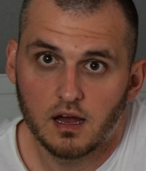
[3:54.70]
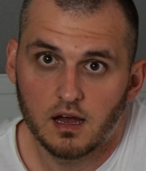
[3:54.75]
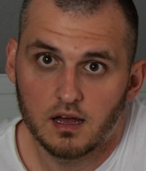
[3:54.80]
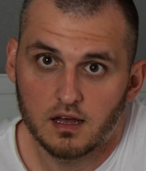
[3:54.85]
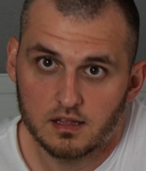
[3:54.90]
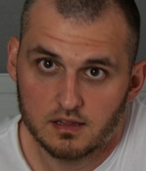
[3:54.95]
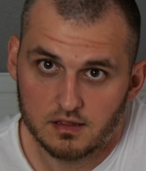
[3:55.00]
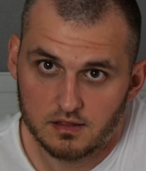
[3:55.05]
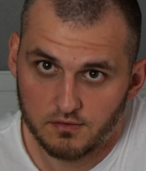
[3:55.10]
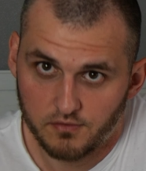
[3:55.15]

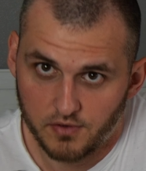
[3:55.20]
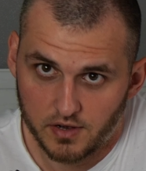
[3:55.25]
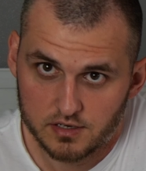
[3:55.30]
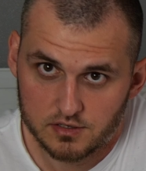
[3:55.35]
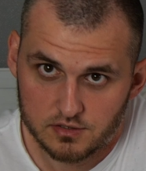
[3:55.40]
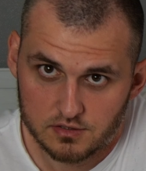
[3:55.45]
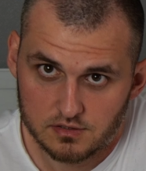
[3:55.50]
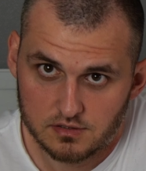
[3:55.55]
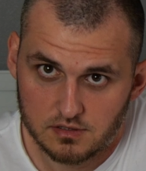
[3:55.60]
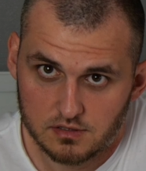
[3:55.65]
And the
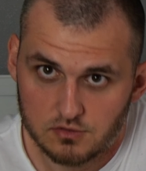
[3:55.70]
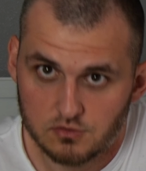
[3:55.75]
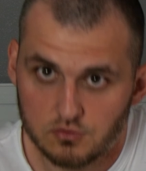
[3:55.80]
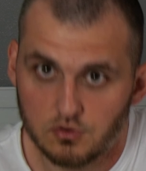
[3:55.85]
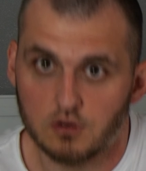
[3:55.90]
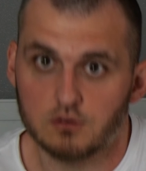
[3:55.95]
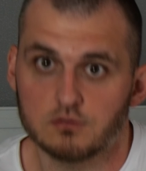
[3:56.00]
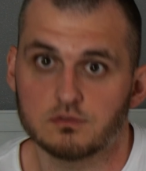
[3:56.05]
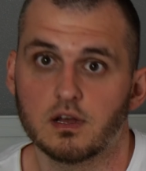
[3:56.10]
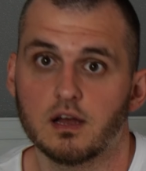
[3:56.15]
functions the
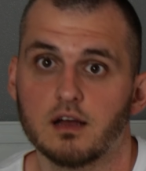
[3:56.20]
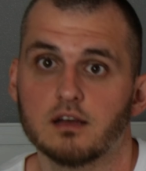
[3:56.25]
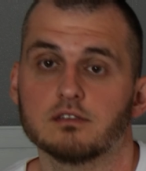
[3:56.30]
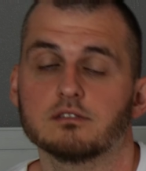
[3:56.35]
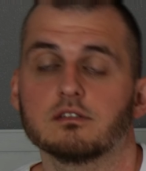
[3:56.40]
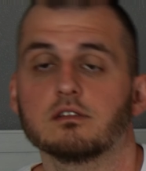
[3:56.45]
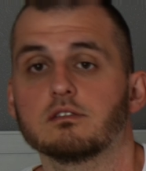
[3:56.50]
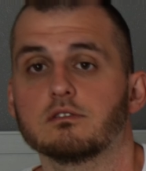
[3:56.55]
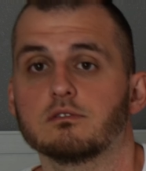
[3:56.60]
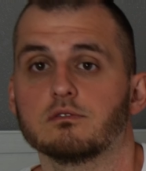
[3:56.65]
drone has
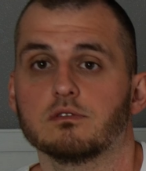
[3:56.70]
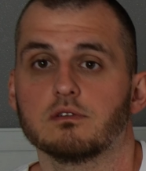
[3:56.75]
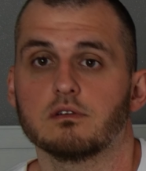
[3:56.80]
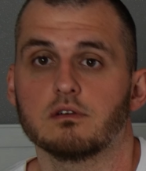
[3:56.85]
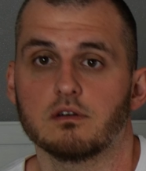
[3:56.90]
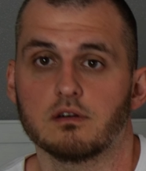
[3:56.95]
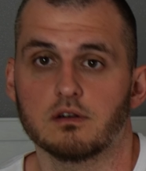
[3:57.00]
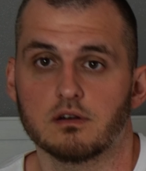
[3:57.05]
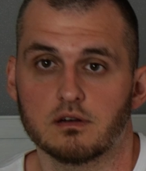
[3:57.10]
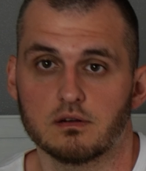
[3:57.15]
that
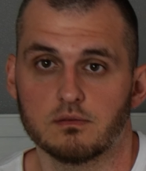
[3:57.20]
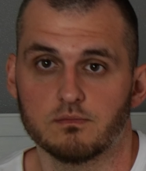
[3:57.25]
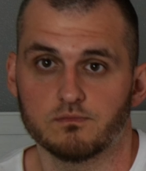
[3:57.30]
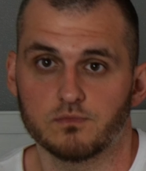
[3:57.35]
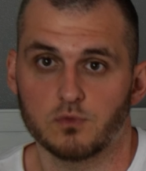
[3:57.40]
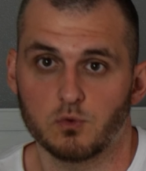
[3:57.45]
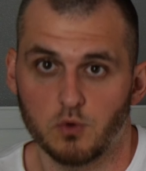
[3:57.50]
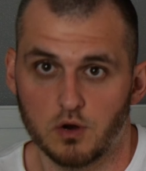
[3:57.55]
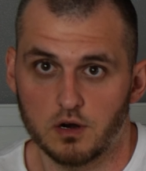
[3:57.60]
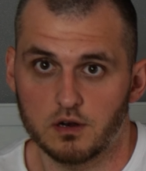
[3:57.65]

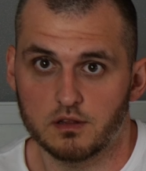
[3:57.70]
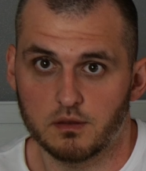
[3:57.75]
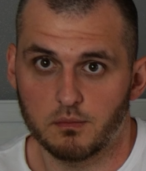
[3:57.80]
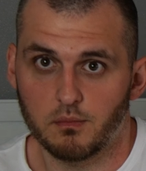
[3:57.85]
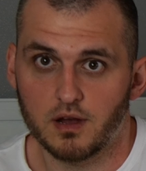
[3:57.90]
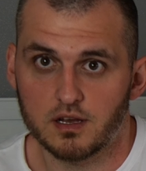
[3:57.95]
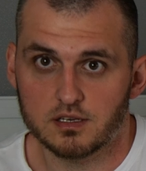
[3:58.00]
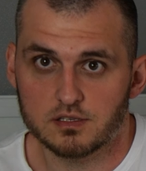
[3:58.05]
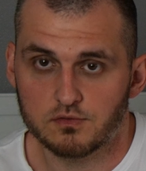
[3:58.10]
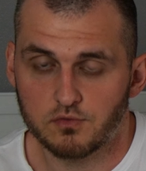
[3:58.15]
were the
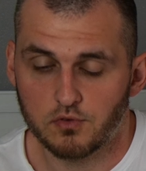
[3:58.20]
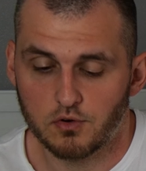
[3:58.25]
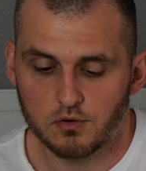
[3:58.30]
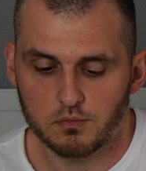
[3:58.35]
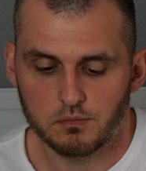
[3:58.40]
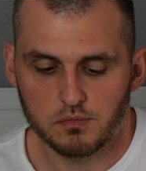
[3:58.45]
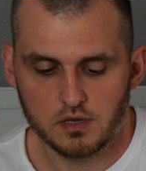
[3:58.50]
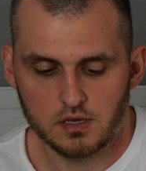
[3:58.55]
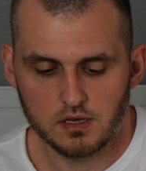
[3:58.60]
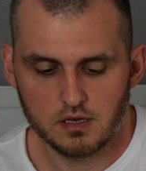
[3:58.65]
must for
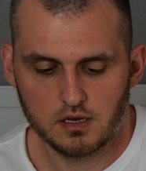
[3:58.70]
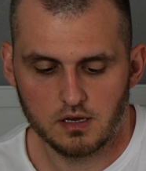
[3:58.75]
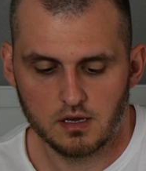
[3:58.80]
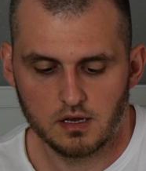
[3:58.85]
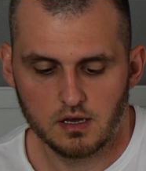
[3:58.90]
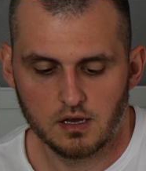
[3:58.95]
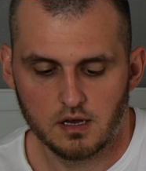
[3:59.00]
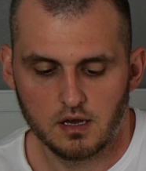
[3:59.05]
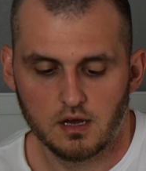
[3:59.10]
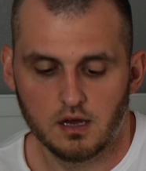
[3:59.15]
me
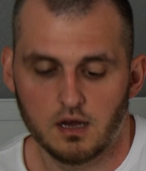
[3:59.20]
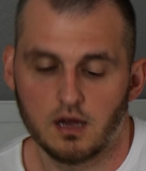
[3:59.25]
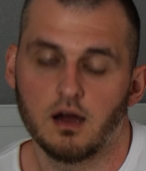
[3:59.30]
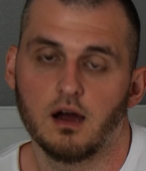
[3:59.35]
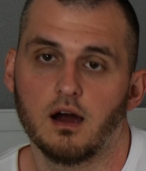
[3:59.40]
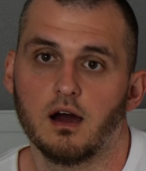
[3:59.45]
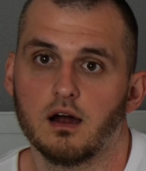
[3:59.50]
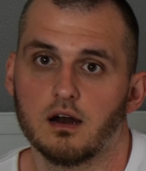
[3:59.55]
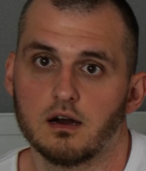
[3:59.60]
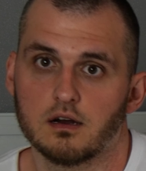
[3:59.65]

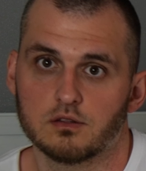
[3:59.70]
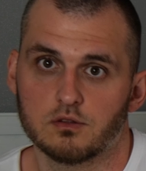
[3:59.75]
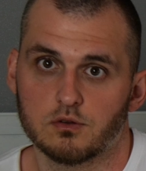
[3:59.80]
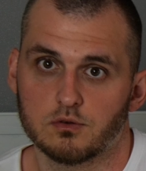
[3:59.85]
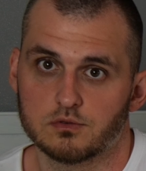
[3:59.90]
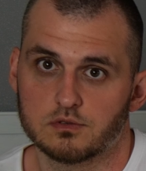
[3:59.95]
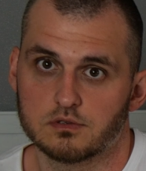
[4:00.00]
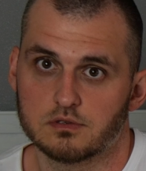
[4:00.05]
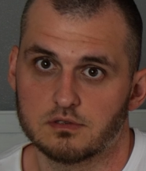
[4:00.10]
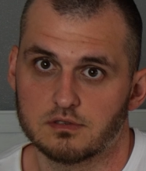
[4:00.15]
are
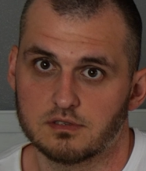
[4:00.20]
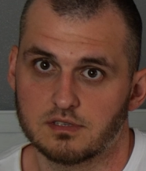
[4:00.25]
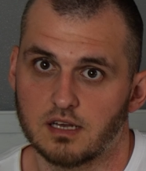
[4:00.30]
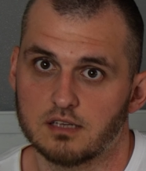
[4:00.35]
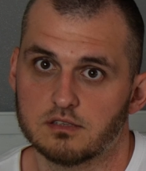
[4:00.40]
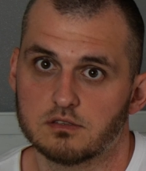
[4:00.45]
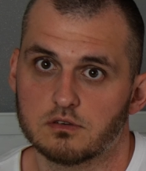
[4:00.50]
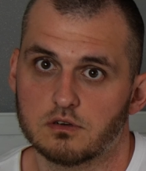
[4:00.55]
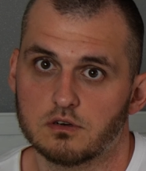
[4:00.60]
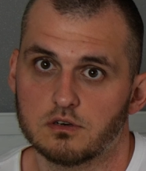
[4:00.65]
those
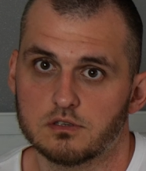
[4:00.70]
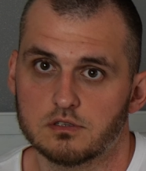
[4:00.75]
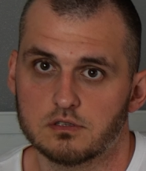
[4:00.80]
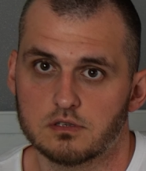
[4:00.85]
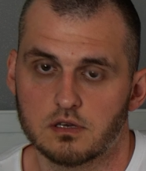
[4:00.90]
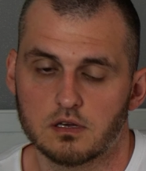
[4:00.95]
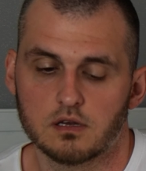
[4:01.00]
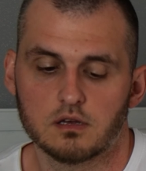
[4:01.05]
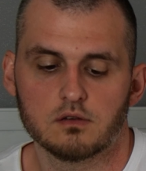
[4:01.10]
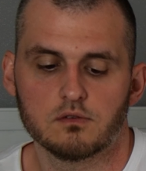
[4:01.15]
sensors
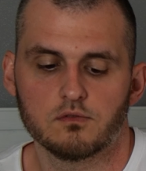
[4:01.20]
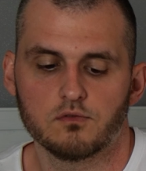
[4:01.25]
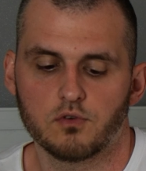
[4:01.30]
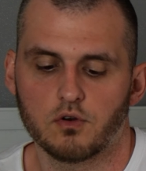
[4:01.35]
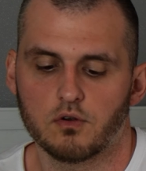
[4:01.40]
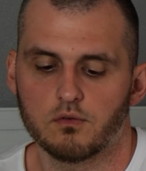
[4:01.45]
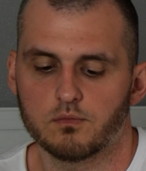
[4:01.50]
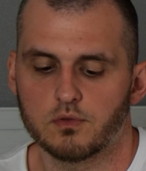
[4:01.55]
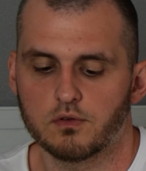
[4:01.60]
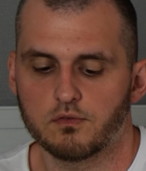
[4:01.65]

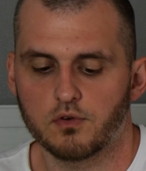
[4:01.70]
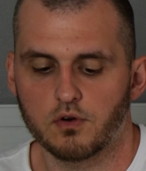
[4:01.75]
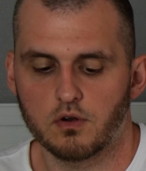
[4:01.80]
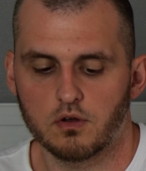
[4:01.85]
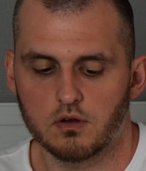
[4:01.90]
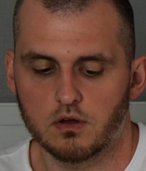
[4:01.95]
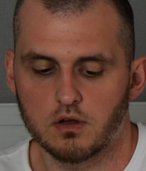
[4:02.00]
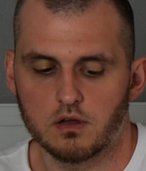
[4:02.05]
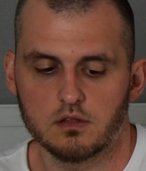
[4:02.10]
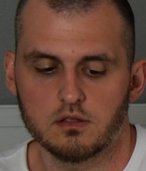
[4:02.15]
from the
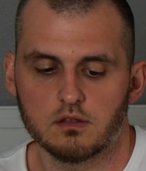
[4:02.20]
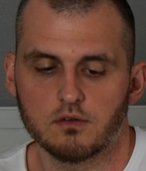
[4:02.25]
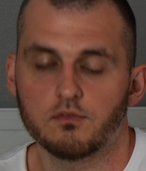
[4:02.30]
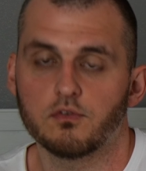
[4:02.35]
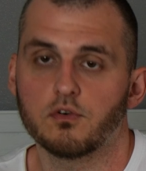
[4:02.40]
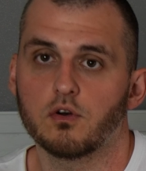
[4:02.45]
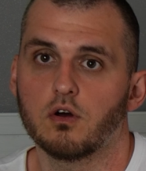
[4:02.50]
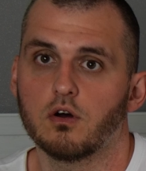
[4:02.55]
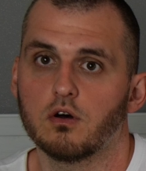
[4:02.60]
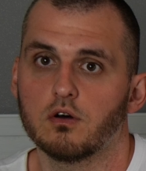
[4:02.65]
front, in the
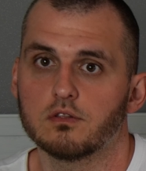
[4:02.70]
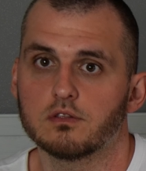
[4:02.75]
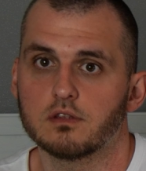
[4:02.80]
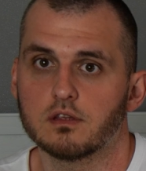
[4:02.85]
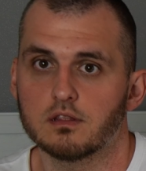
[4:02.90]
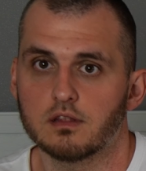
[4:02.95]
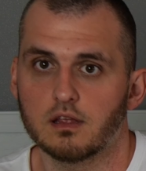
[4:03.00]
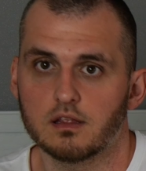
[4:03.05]
front and